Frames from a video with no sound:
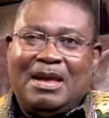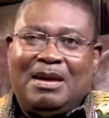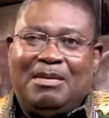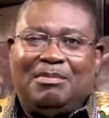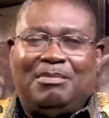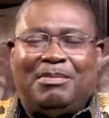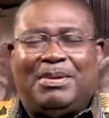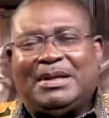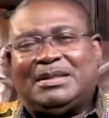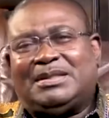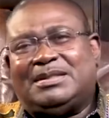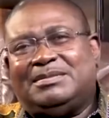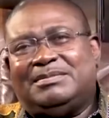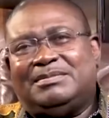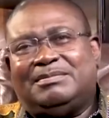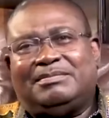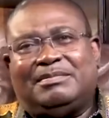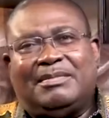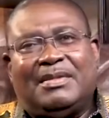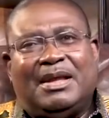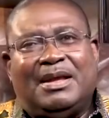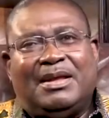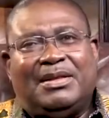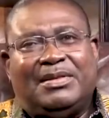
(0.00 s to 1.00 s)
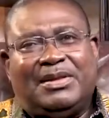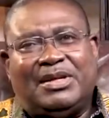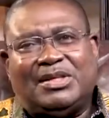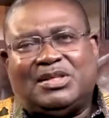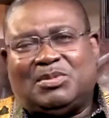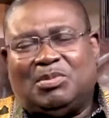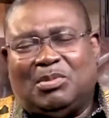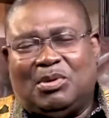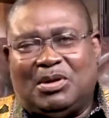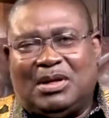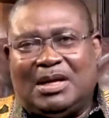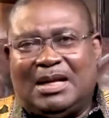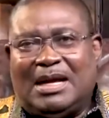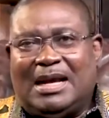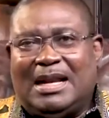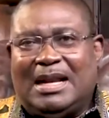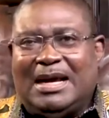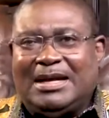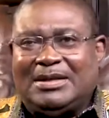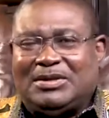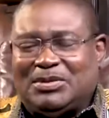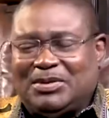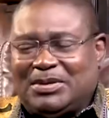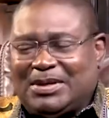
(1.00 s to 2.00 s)
But this morning, I
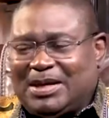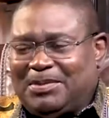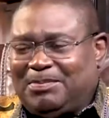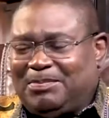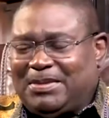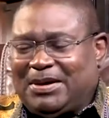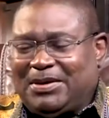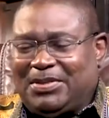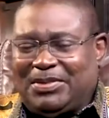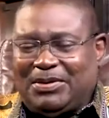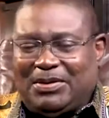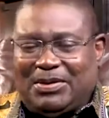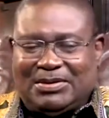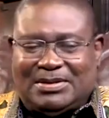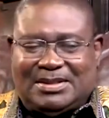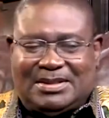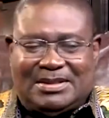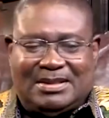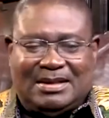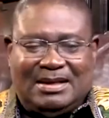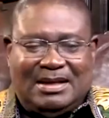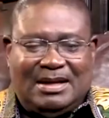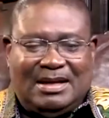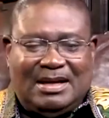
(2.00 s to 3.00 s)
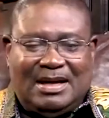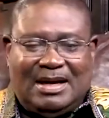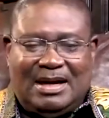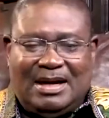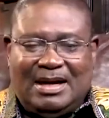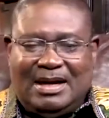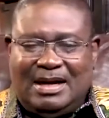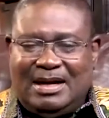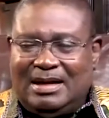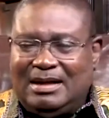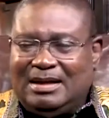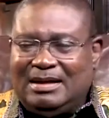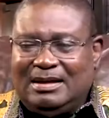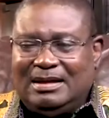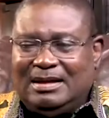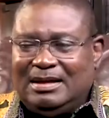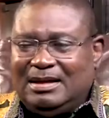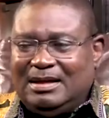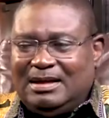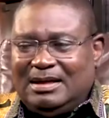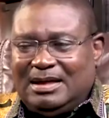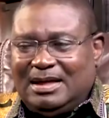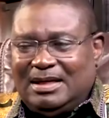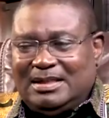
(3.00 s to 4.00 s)
like to keep my thoughts.
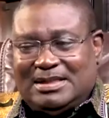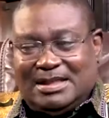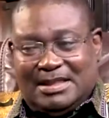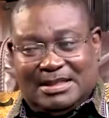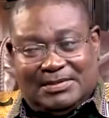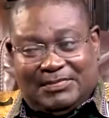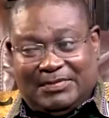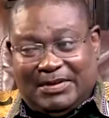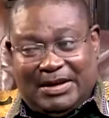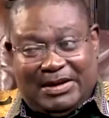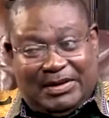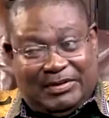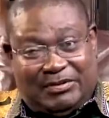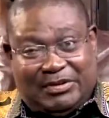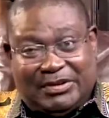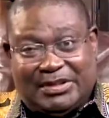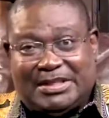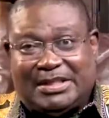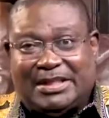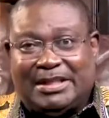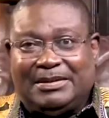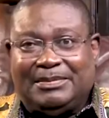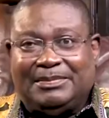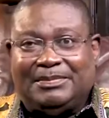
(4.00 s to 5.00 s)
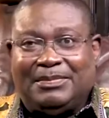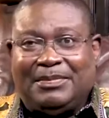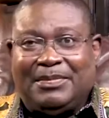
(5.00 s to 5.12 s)
It's very interesting,